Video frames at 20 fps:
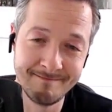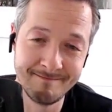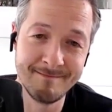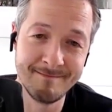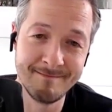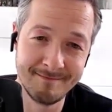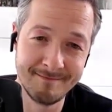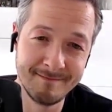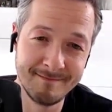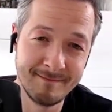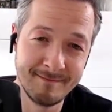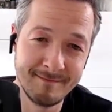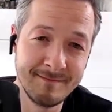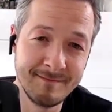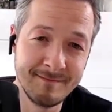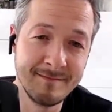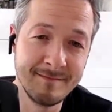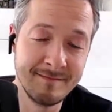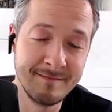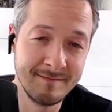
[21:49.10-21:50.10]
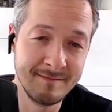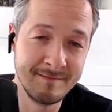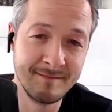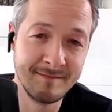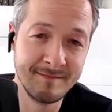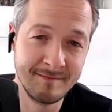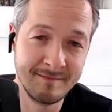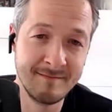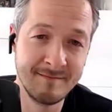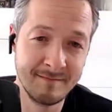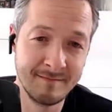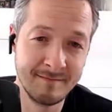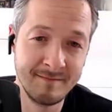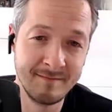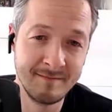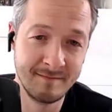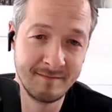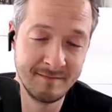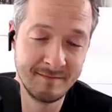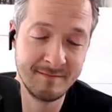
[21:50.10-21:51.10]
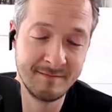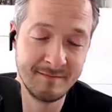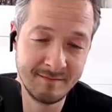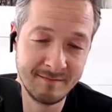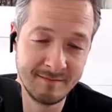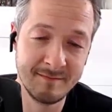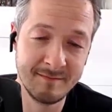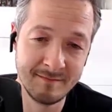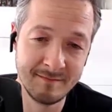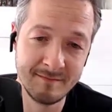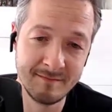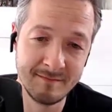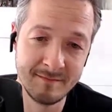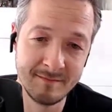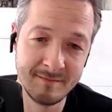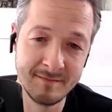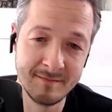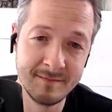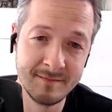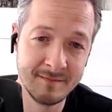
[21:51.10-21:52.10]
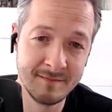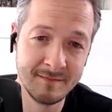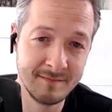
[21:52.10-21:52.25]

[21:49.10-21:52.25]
(silent)